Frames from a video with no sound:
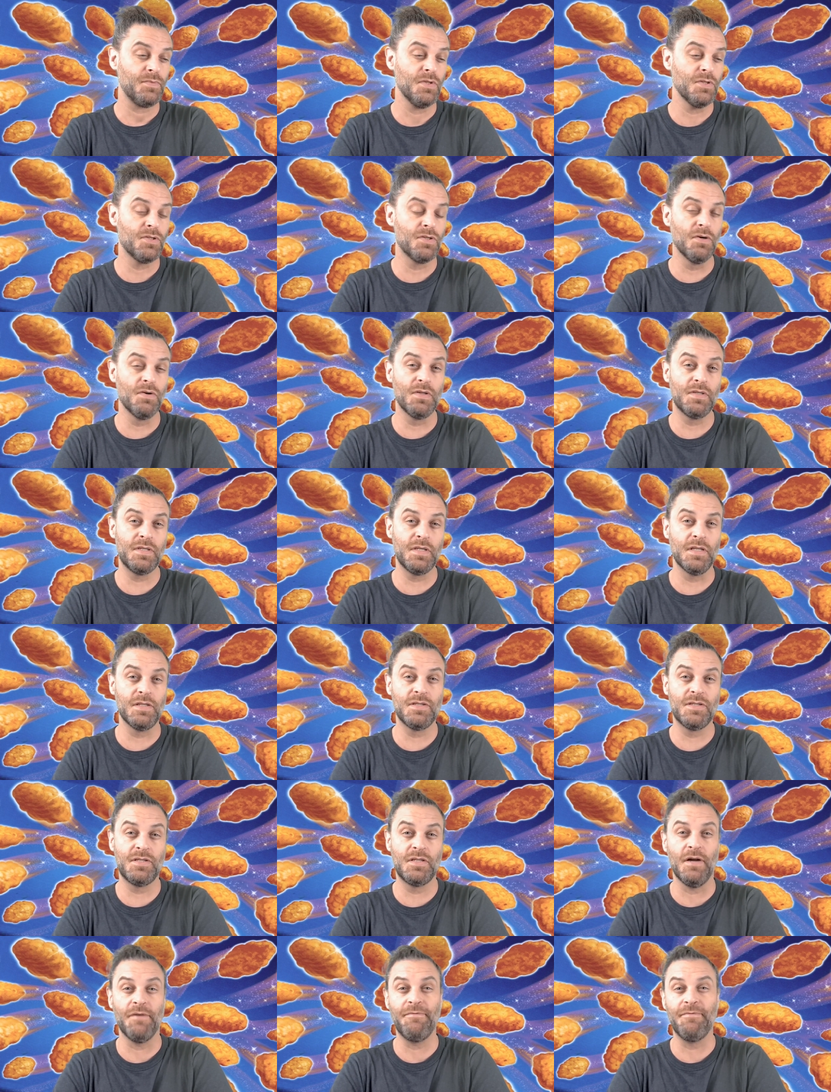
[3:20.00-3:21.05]
So it's it's
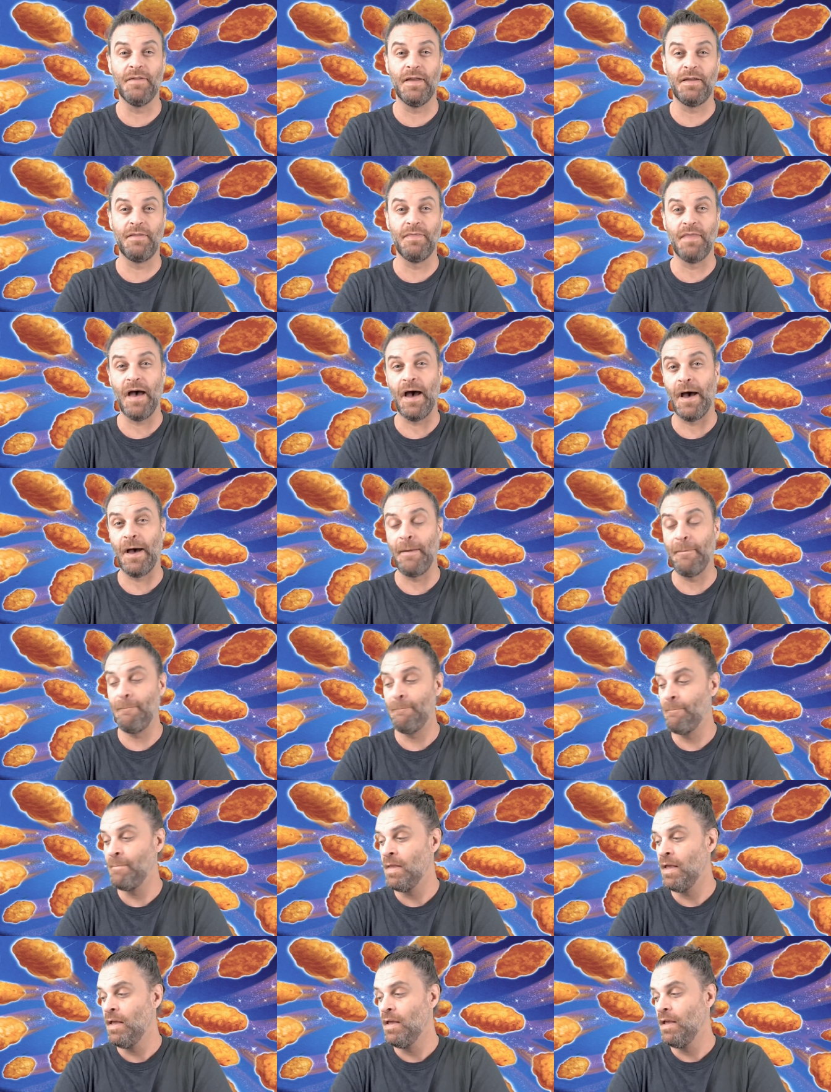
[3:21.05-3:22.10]
stuff like that,
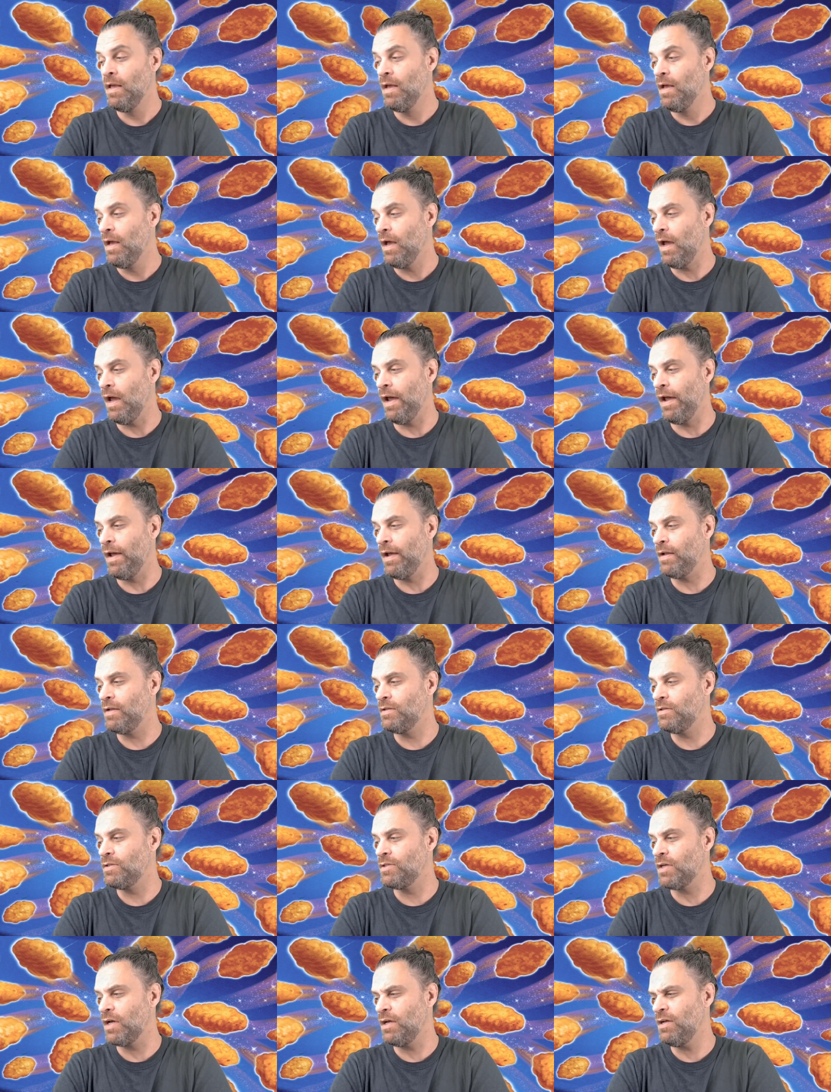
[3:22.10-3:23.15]
and uh,